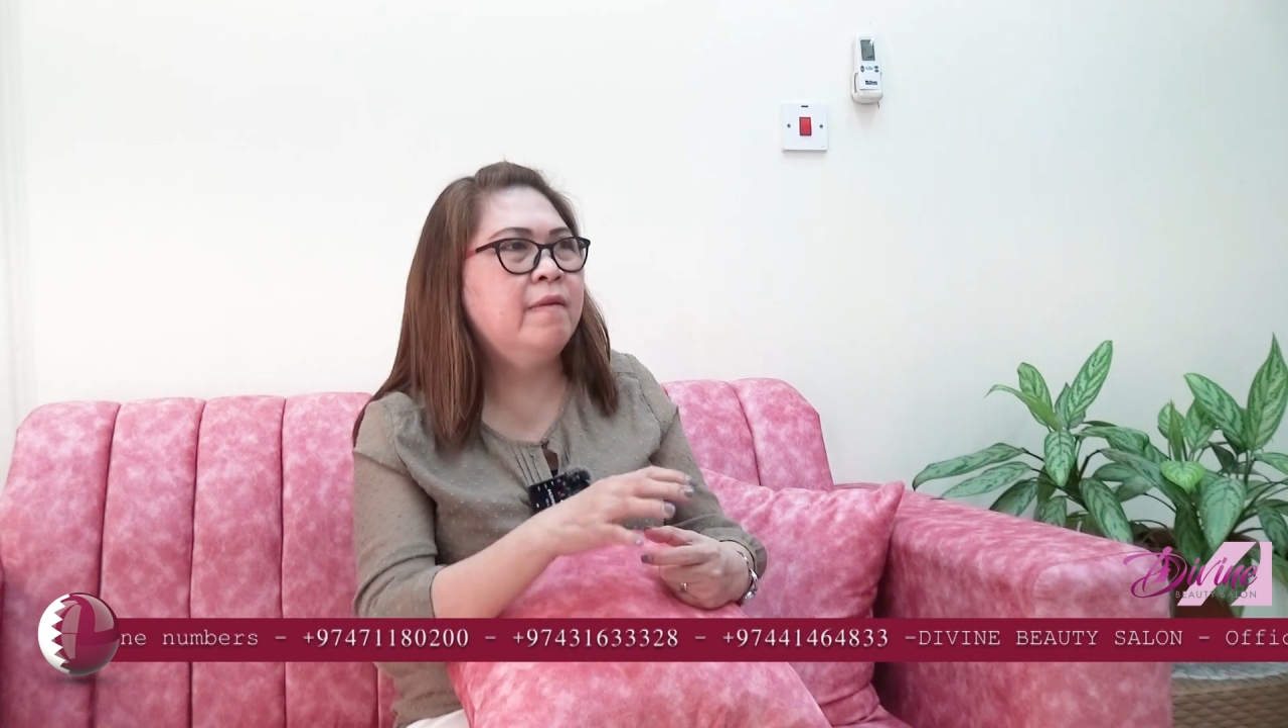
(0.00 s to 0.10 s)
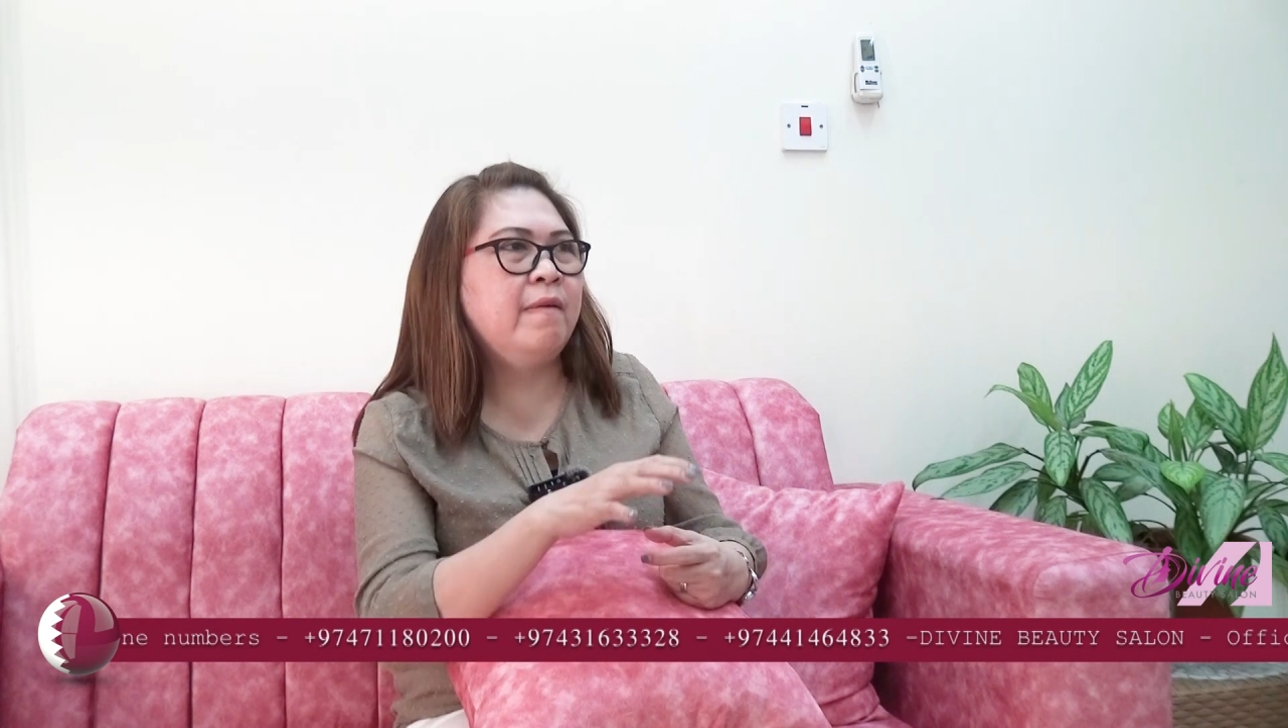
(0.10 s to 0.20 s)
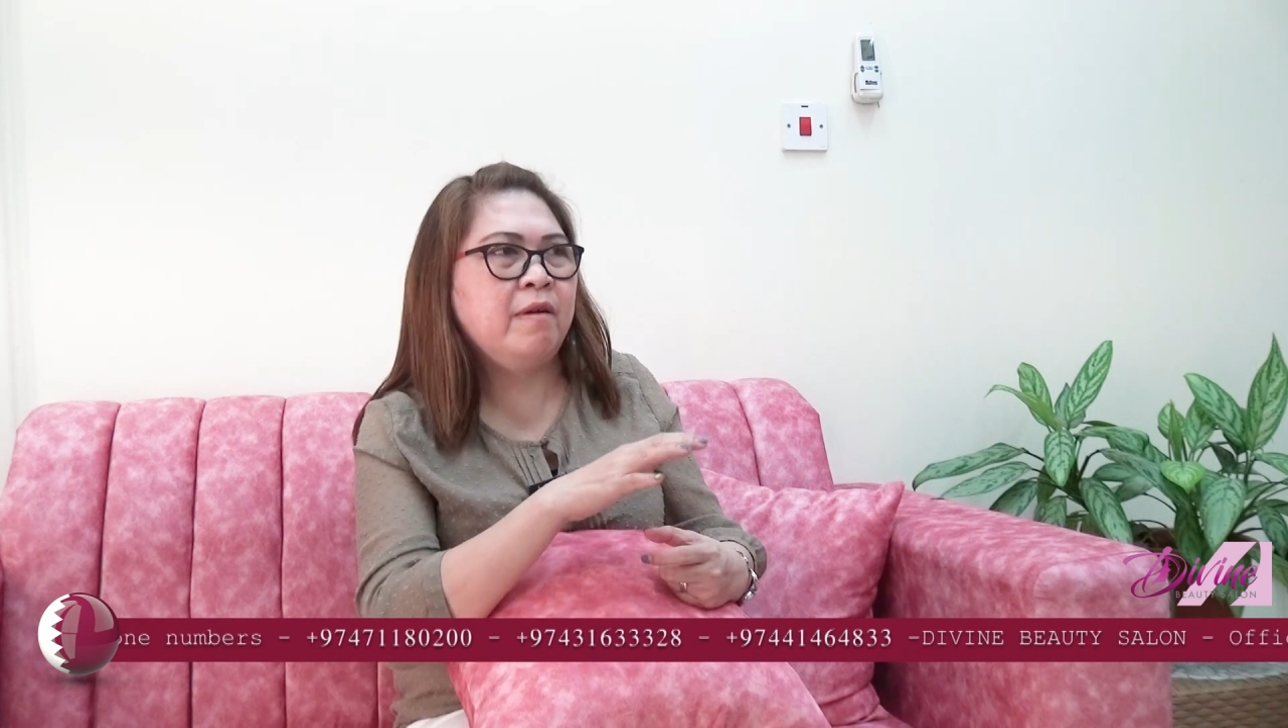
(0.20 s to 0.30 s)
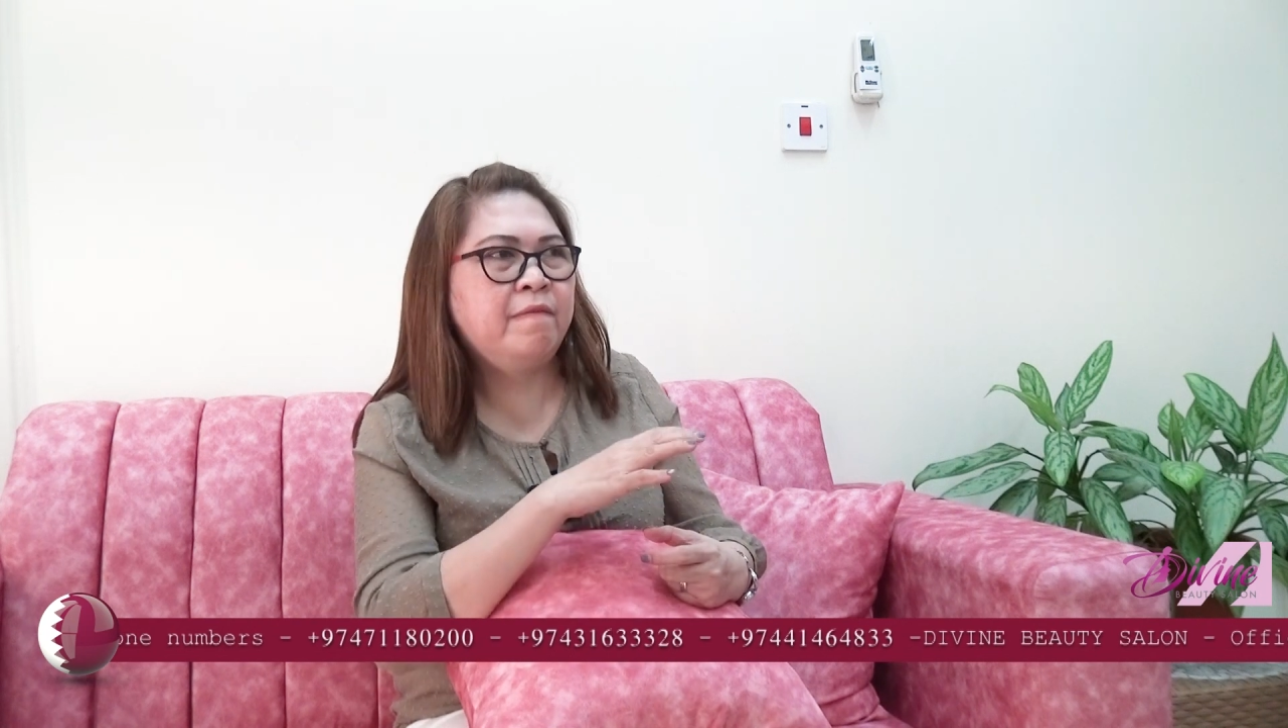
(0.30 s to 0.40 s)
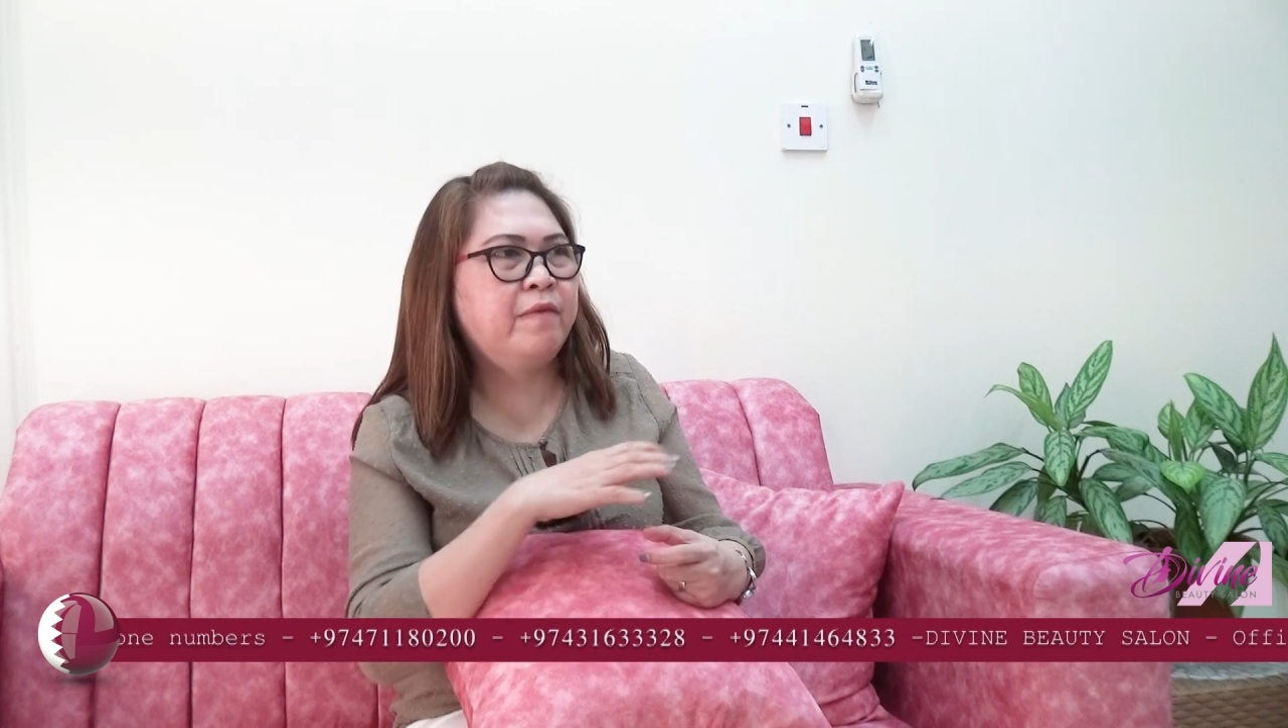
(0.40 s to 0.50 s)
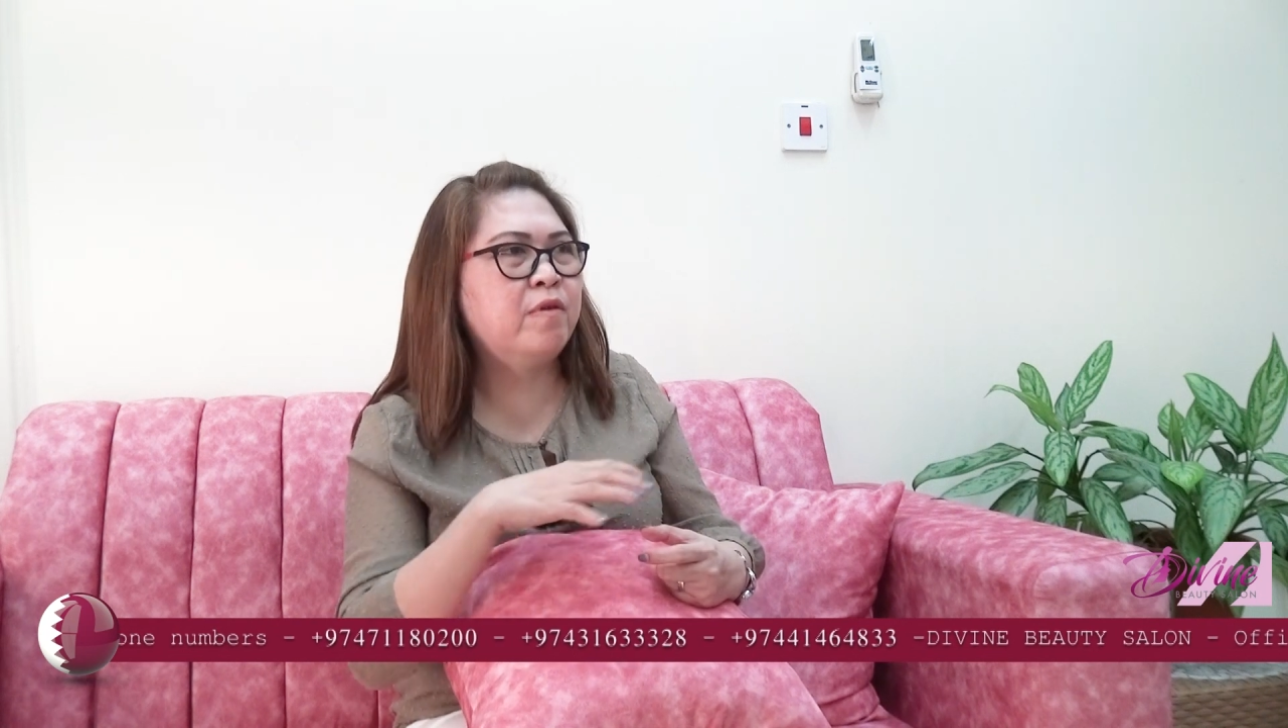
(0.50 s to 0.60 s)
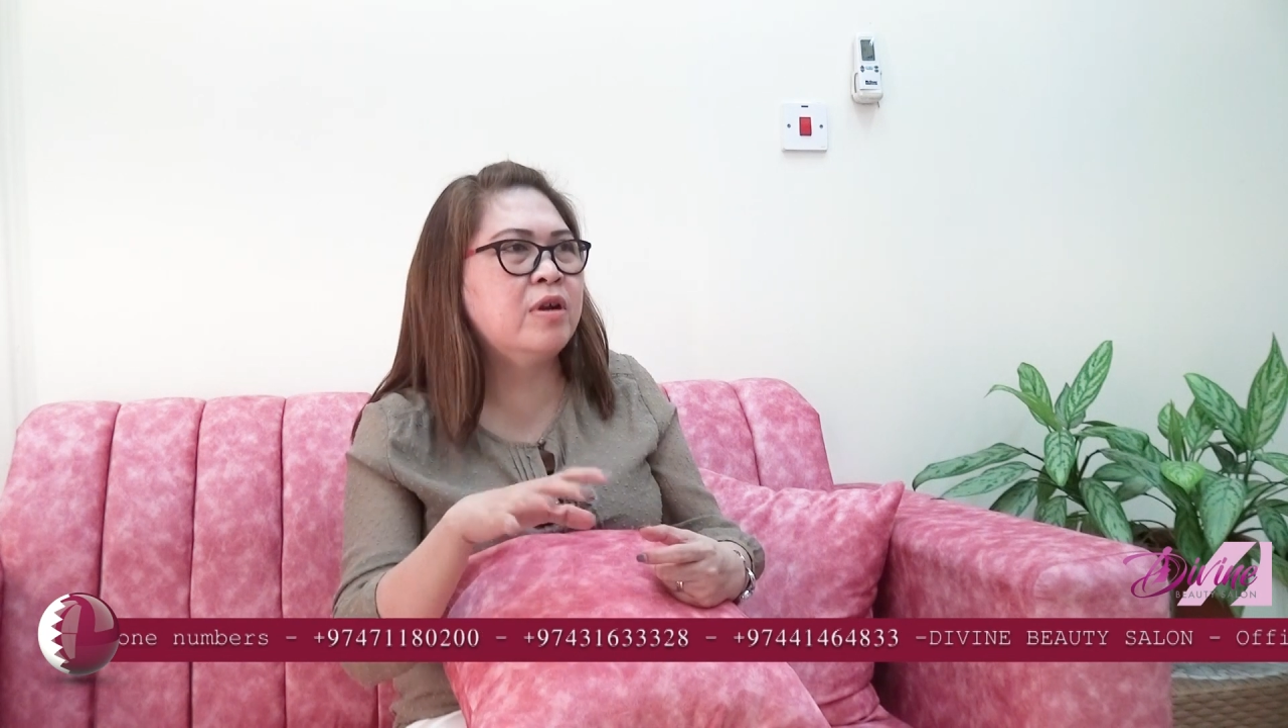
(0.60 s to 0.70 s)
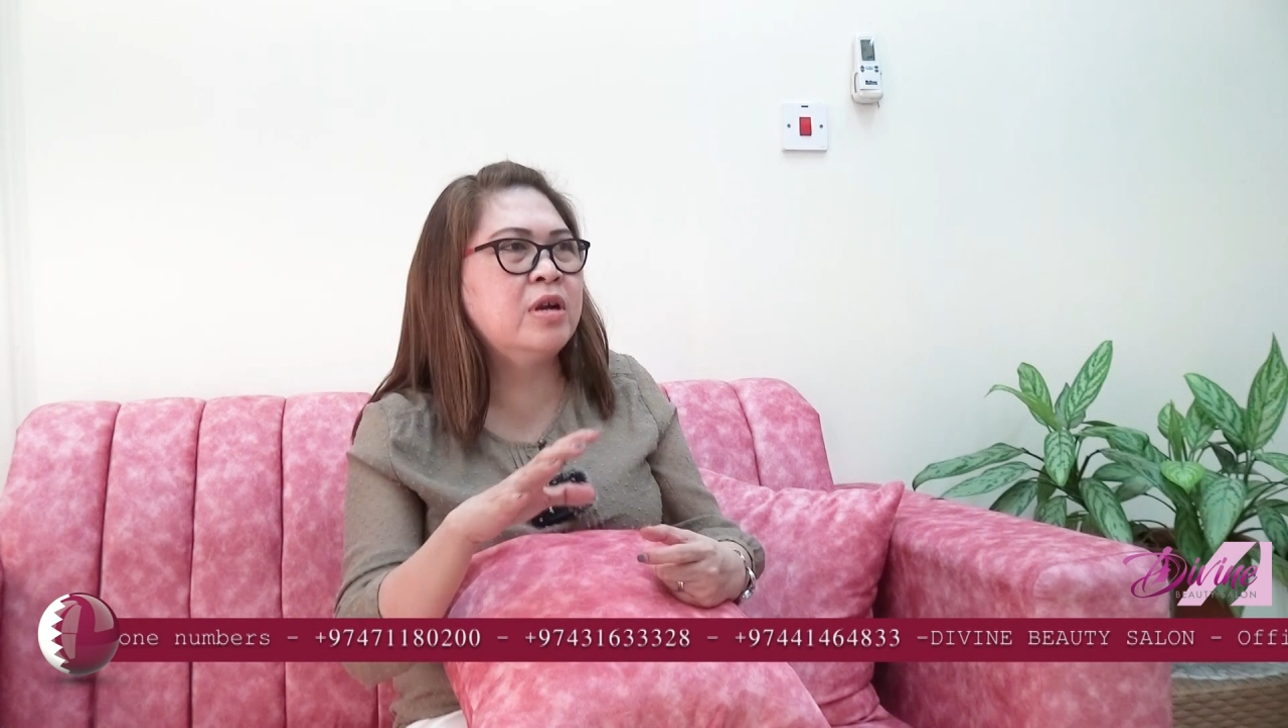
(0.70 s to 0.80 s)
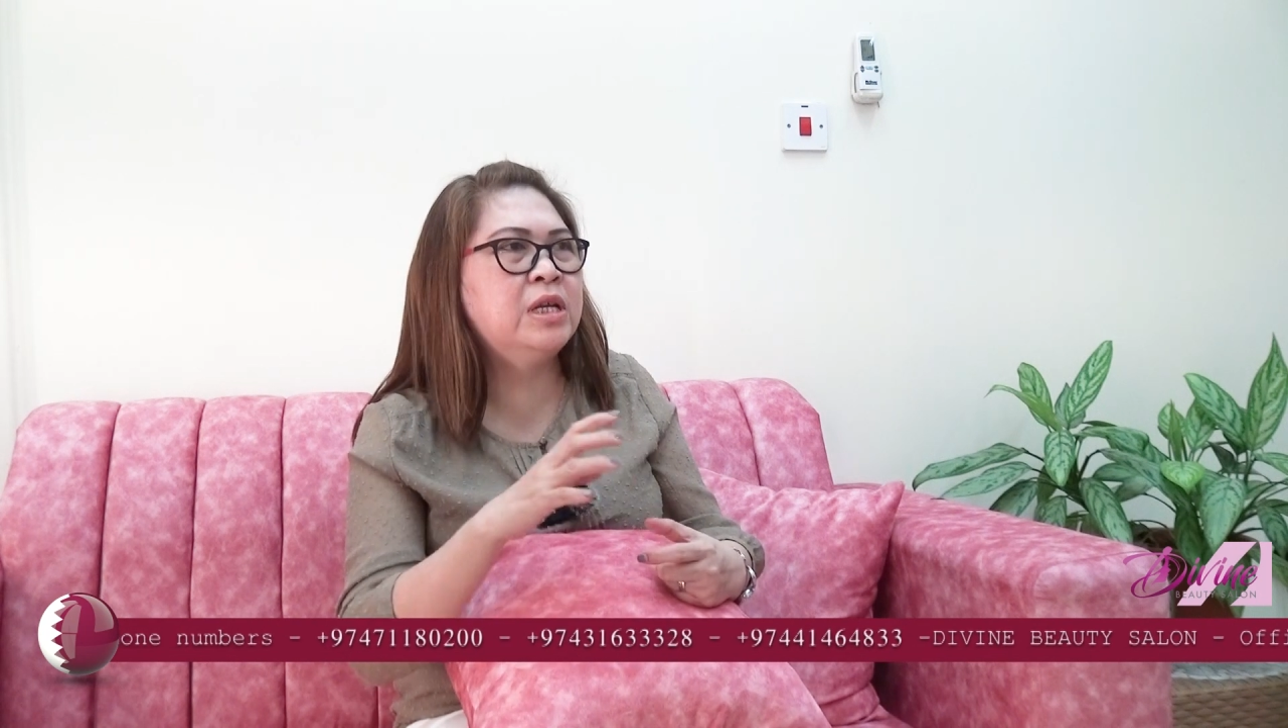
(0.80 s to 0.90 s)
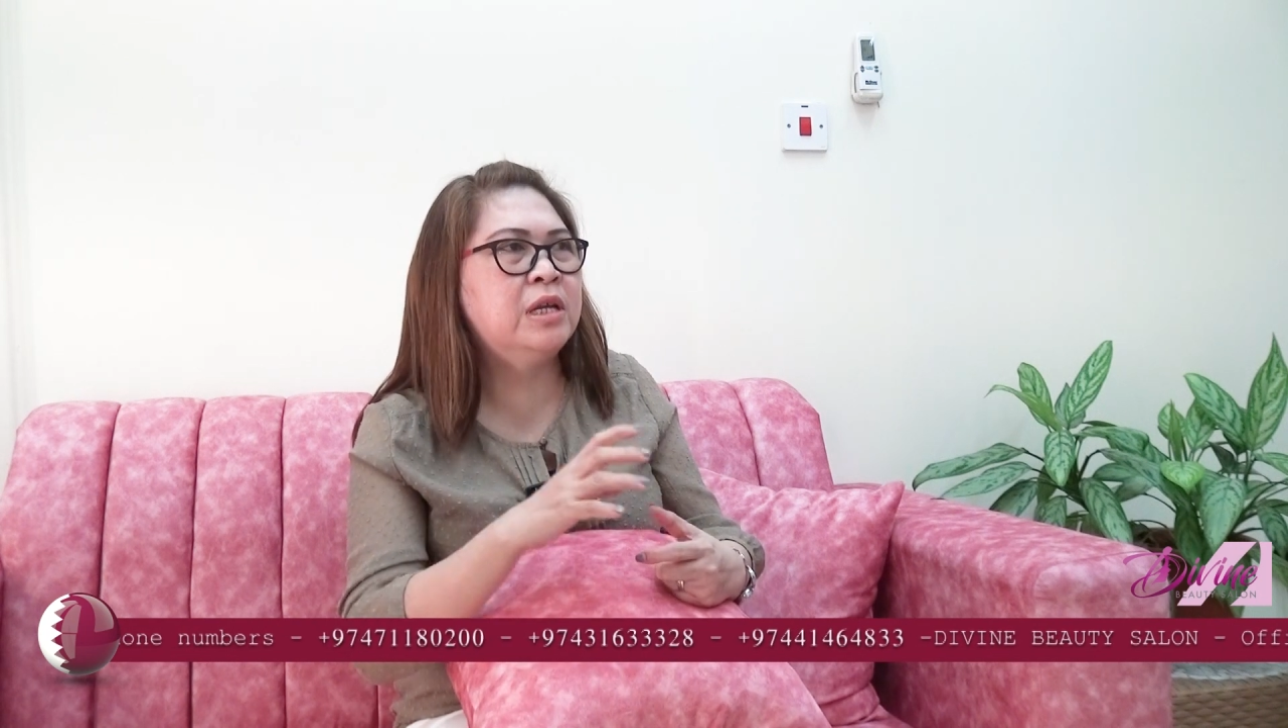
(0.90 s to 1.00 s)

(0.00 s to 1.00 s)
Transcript: uh, for